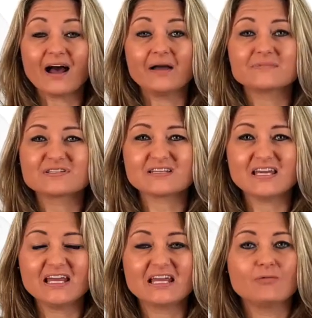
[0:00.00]
I'm
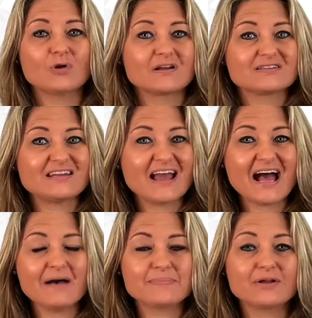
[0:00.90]
seeing and what I see
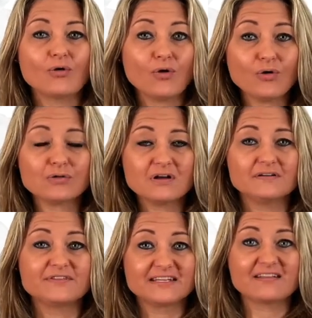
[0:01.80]
happen all
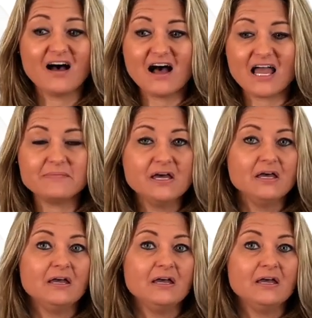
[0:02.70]
of the time